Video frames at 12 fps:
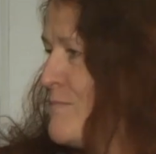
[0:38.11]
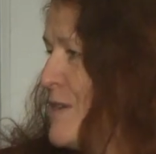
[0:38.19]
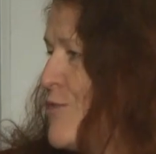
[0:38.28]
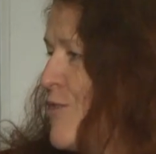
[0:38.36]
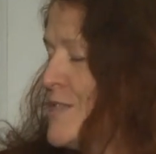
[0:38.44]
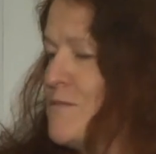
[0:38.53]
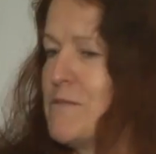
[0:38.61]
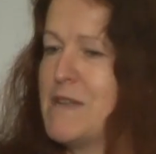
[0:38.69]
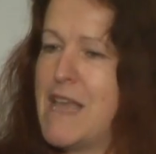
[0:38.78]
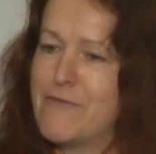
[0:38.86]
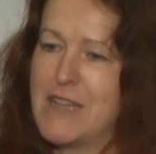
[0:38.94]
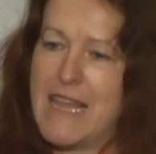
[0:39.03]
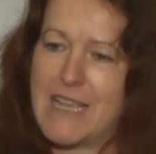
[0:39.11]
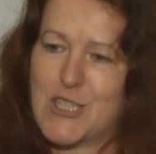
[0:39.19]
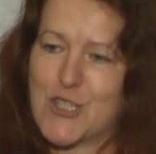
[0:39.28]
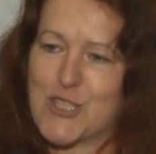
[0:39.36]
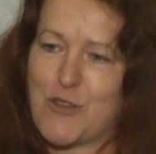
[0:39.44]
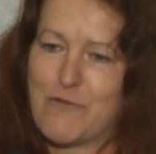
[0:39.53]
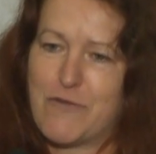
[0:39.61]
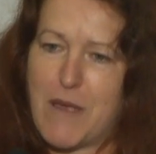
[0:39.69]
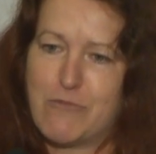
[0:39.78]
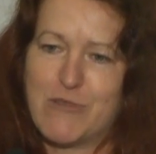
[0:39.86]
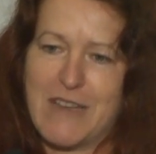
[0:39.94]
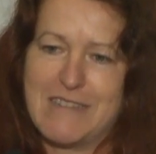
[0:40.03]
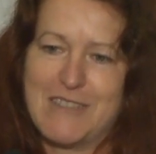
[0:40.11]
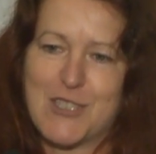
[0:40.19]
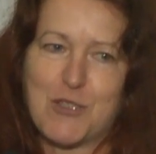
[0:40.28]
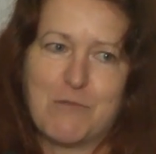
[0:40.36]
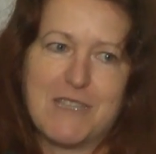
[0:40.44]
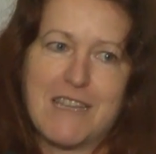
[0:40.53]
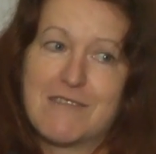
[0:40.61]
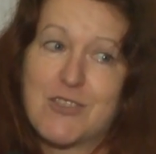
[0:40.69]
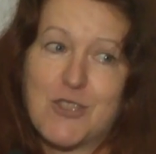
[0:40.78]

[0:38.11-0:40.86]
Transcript: because we will have elections on February, so we,